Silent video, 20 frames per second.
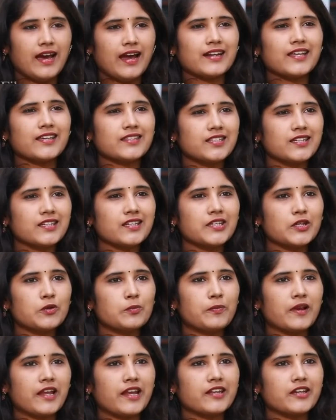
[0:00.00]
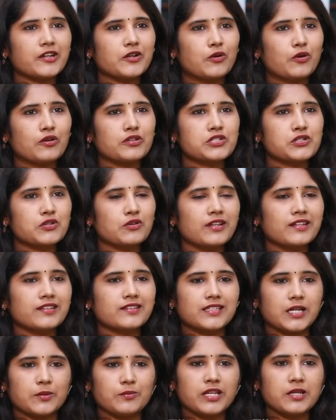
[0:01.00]
And I think you played a ghost role
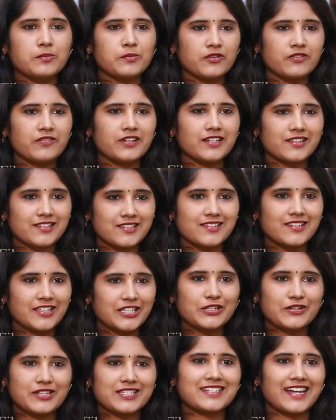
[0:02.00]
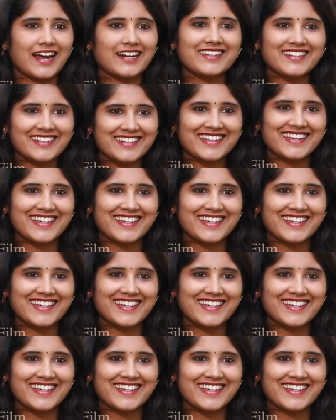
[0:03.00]
in Tamil movie in your starting